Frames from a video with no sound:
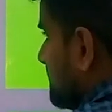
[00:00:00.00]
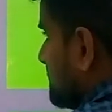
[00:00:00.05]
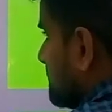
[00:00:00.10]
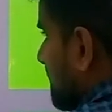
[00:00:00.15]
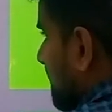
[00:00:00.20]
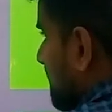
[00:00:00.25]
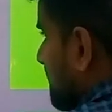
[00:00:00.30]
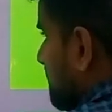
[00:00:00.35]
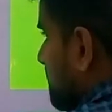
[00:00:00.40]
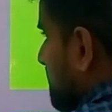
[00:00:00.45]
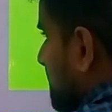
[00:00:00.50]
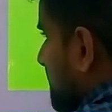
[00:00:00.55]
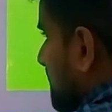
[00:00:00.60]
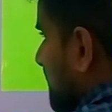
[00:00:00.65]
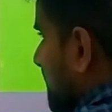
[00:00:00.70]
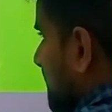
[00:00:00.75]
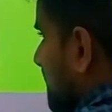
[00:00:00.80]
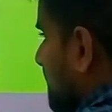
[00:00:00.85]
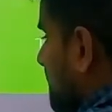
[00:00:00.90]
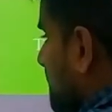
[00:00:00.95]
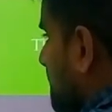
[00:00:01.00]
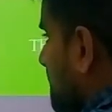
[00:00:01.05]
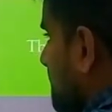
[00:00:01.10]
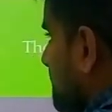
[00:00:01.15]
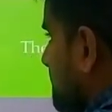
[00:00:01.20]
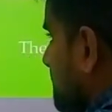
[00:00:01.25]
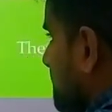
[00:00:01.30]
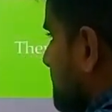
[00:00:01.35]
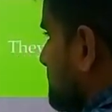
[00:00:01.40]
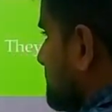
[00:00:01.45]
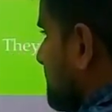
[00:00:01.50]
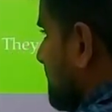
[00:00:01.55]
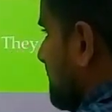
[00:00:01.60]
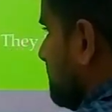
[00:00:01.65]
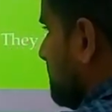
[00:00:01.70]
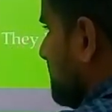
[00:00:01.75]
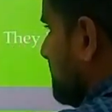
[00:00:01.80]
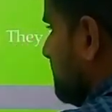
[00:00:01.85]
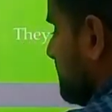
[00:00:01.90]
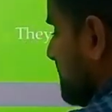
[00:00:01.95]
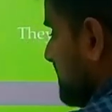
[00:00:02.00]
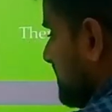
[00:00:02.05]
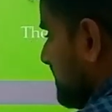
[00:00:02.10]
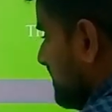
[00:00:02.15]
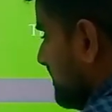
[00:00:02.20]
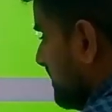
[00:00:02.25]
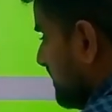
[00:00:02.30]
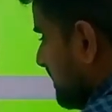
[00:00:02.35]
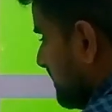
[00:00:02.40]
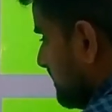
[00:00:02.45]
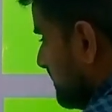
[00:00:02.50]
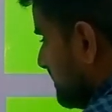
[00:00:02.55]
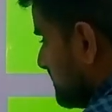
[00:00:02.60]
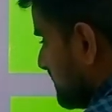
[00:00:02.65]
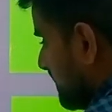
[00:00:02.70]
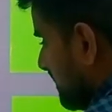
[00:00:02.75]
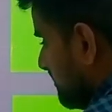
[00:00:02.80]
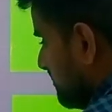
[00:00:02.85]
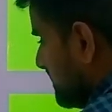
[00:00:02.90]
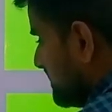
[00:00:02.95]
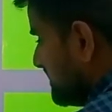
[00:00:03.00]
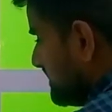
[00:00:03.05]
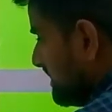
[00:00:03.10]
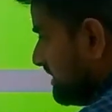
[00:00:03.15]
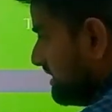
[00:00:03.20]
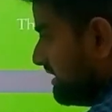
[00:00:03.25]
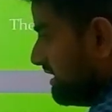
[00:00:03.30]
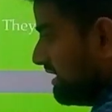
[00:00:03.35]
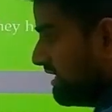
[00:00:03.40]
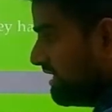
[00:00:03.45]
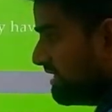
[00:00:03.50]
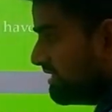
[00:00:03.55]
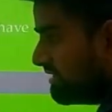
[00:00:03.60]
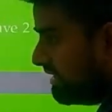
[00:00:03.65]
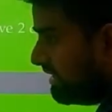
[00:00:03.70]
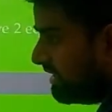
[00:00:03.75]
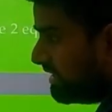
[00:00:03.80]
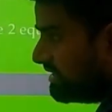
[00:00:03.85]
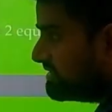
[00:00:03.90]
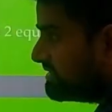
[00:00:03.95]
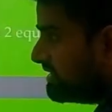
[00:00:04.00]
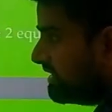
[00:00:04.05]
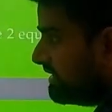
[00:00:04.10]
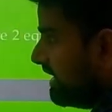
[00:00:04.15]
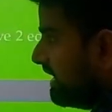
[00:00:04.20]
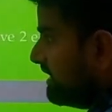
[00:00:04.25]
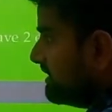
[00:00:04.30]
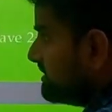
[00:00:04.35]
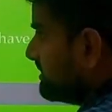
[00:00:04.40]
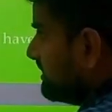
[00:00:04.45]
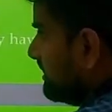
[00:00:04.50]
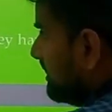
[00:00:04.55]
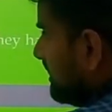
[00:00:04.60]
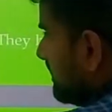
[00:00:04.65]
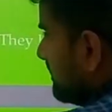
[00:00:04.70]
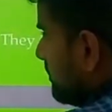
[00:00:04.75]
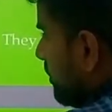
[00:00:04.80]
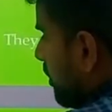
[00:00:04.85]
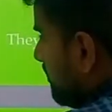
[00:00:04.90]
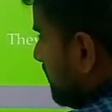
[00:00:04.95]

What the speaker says: this side be A, this side be B, and this side be C, then I can say that the